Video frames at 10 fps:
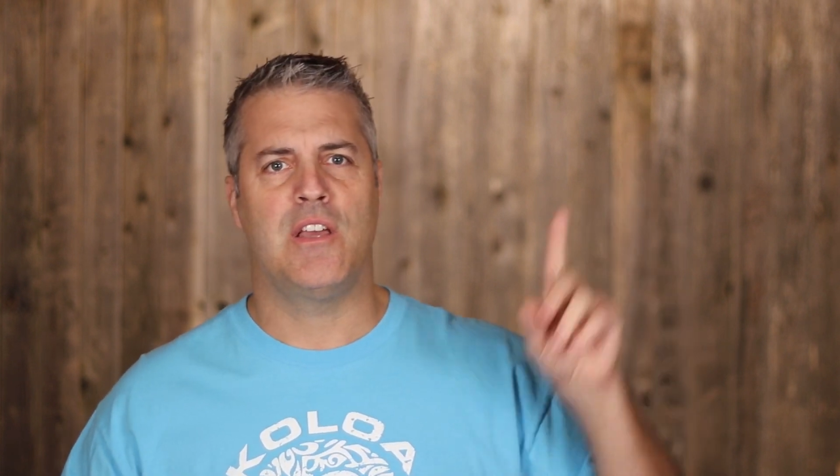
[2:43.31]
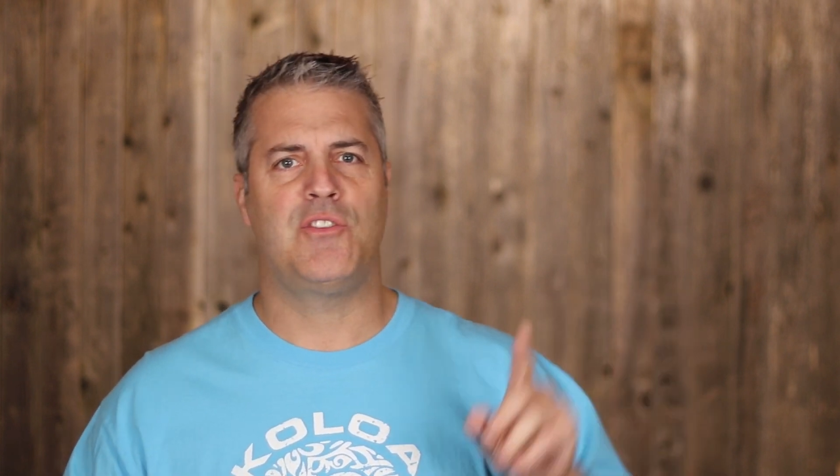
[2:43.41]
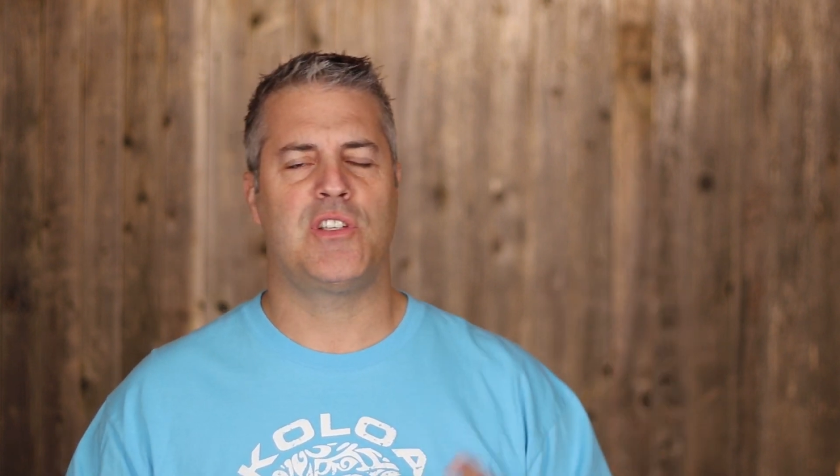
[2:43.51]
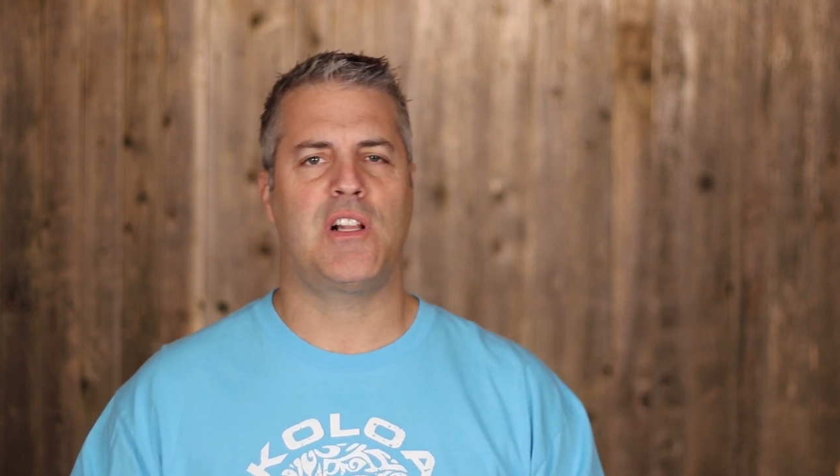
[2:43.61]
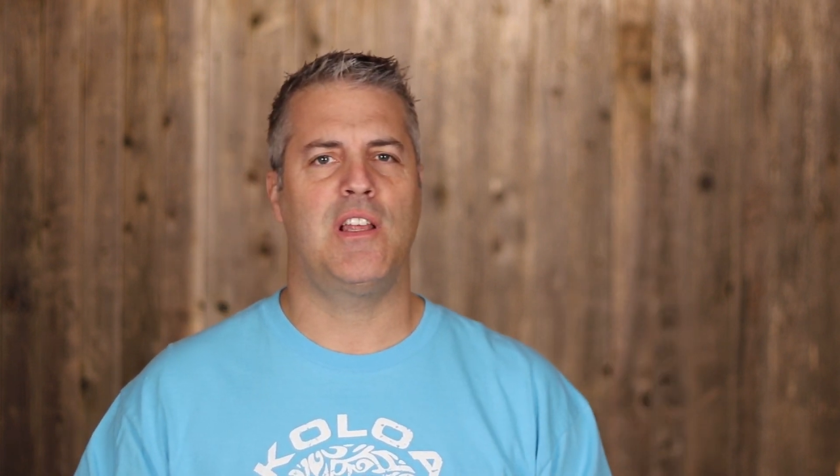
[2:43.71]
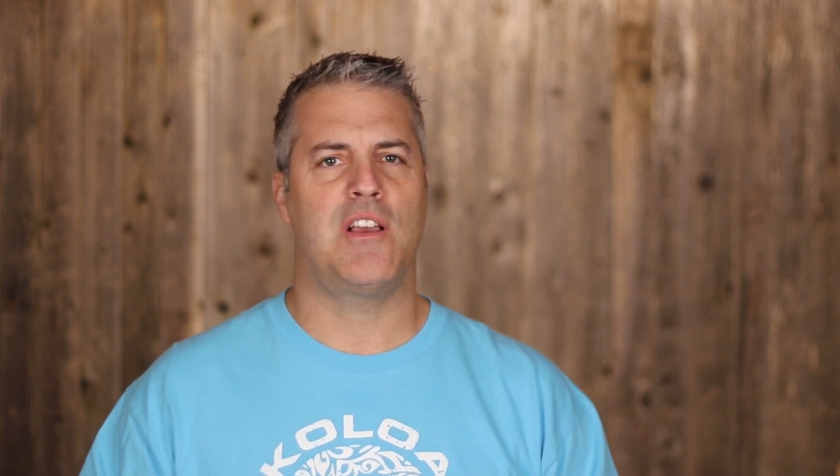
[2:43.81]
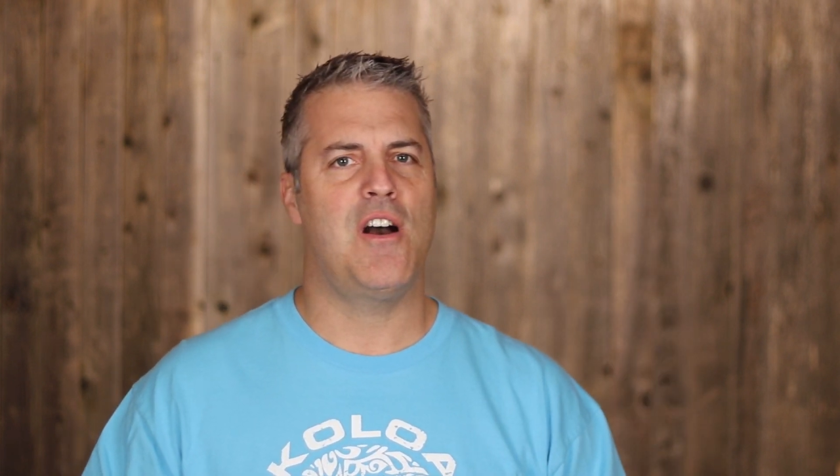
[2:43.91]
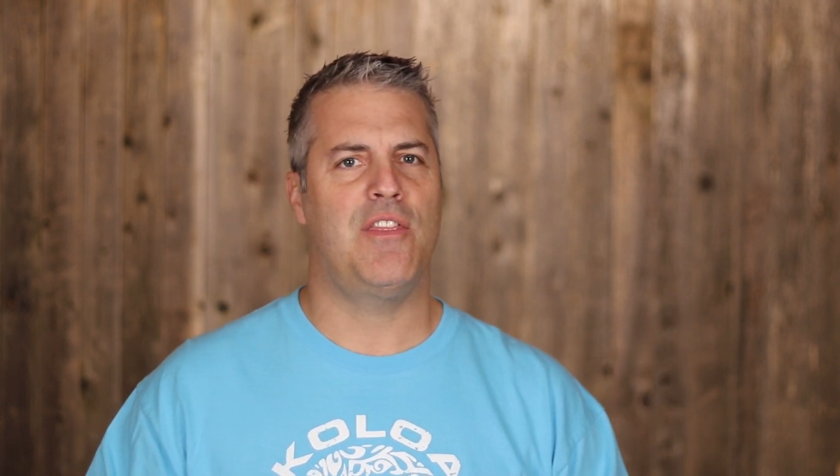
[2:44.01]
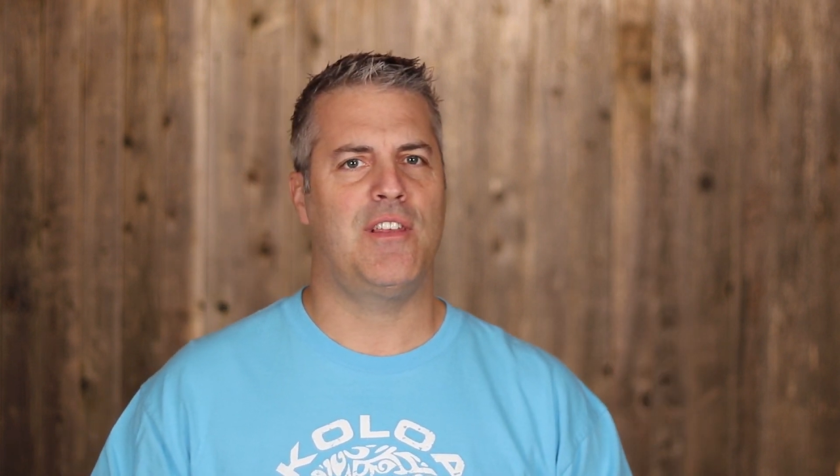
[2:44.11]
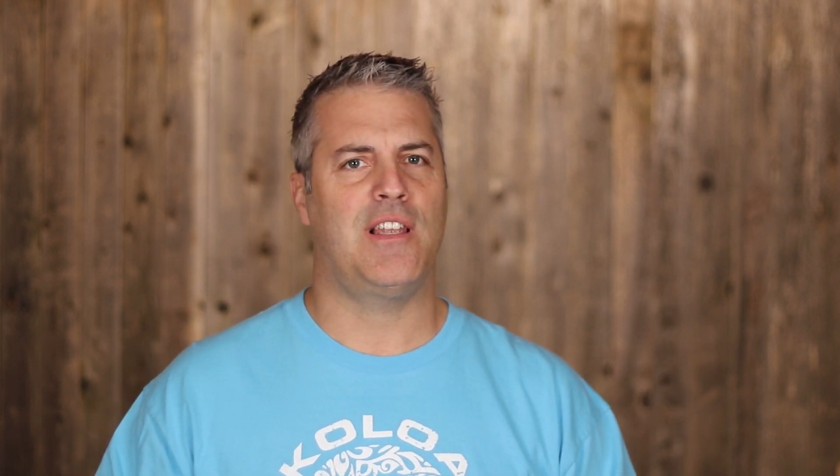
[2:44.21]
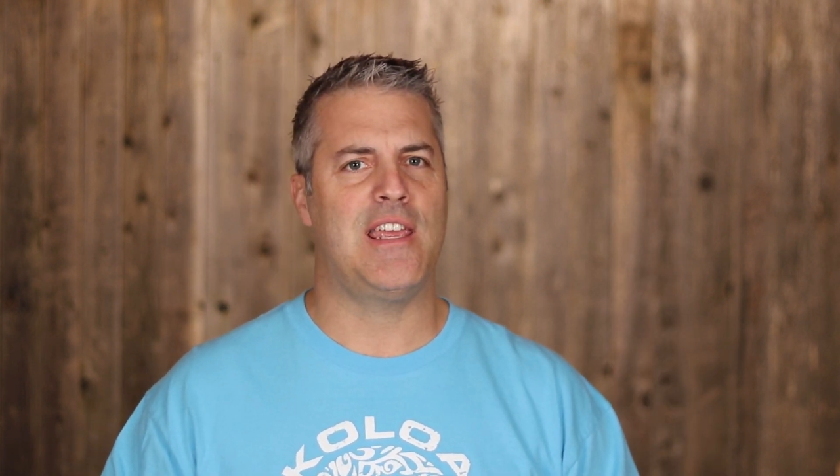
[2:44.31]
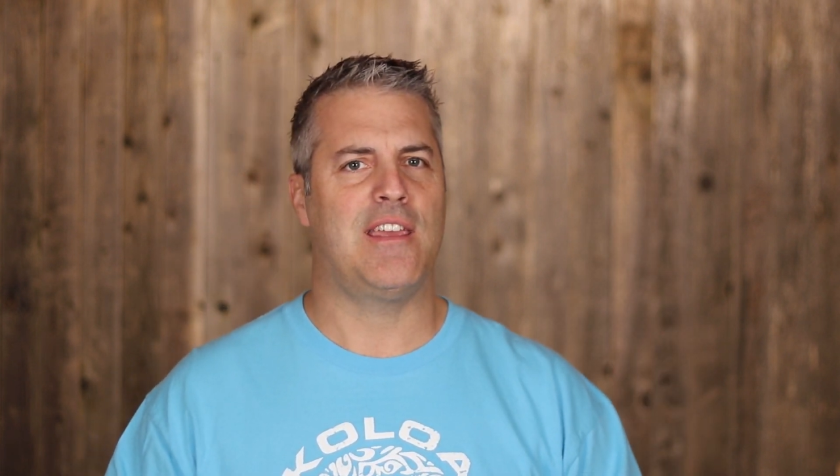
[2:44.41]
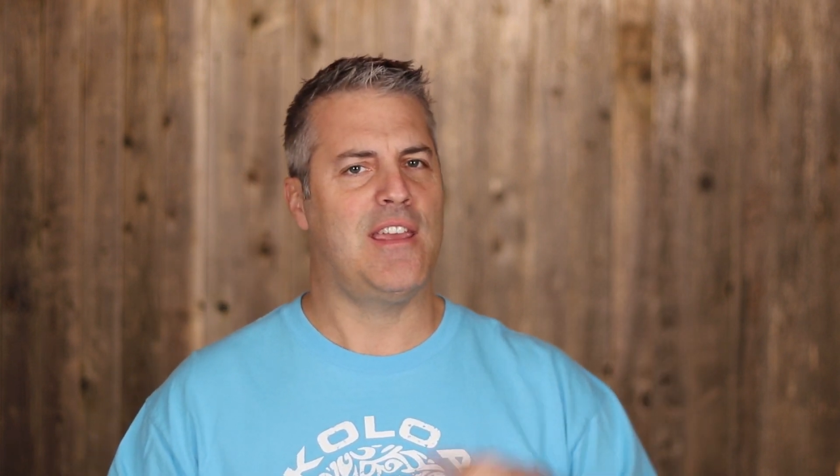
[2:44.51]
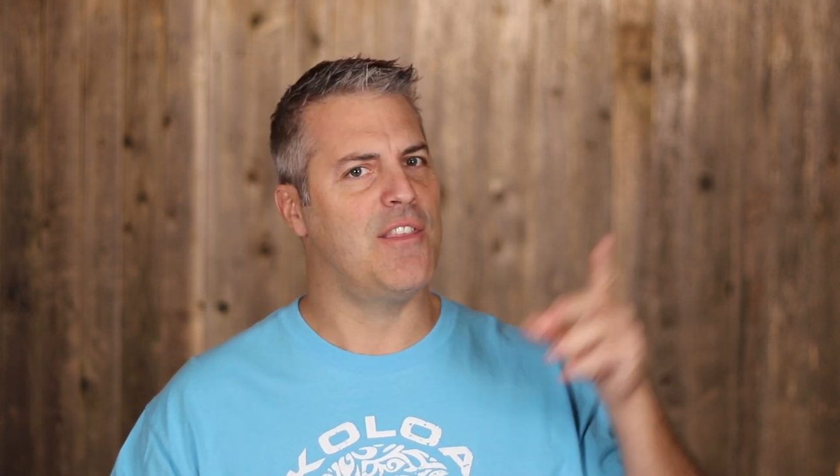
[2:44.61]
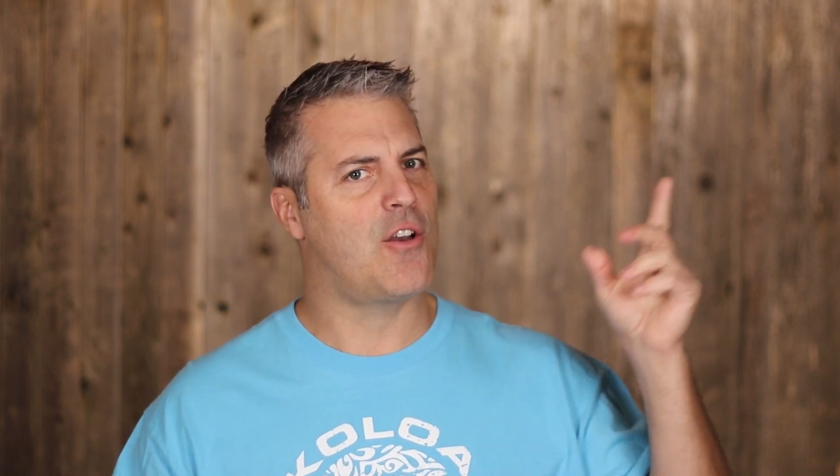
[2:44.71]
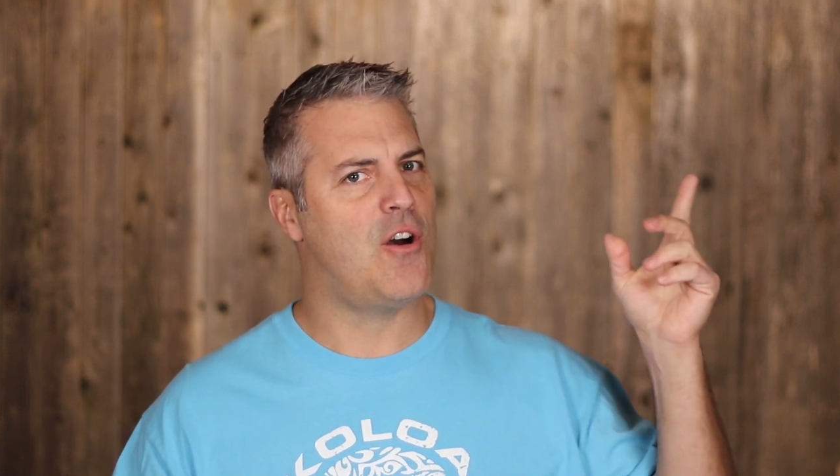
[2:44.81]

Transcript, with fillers: Just click on the link in the